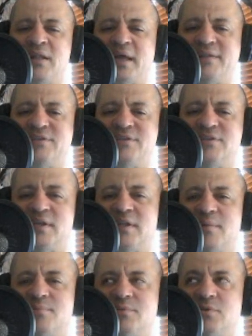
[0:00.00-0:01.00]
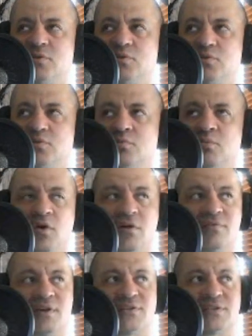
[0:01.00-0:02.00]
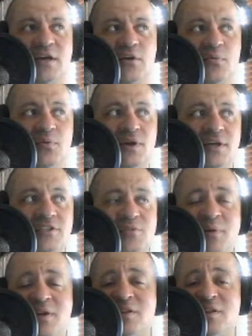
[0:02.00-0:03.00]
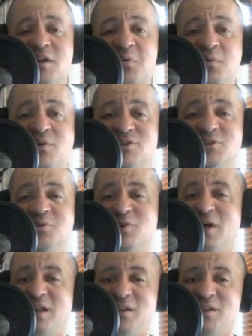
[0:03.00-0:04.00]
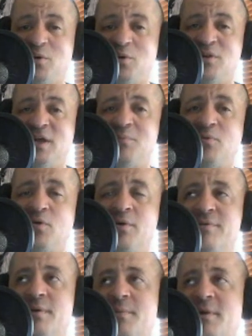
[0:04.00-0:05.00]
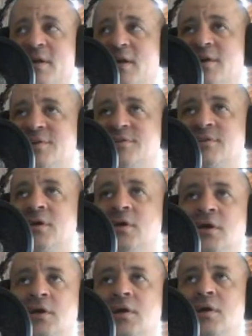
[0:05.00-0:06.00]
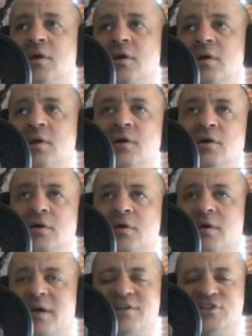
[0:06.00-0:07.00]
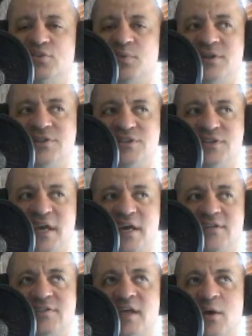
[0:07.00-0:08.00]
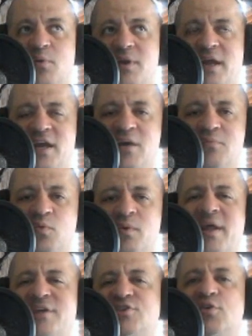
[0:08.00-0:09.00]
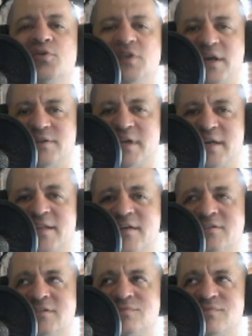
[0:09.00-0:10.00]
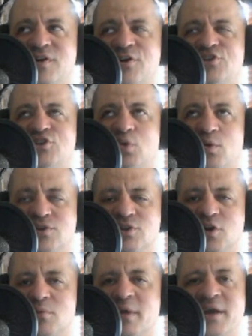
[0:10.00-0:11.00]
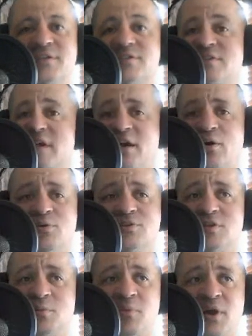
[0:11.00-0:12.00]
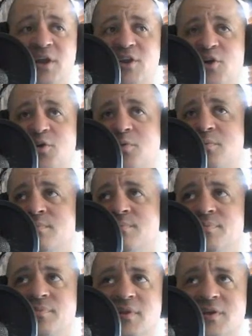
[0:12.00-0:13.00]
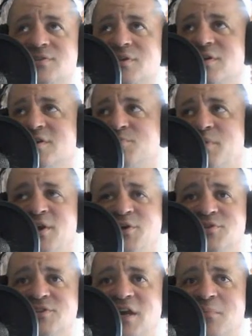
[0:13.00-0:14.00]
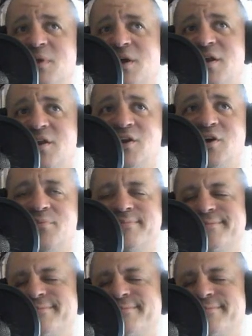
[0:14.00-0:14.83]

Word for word: like to see them do more of this. I don't really expect that they will do a whole lot more of it, because history says that when they do things like this, it's very short term. They can say, oh, this is a brand new this and this, brand new segment. You know,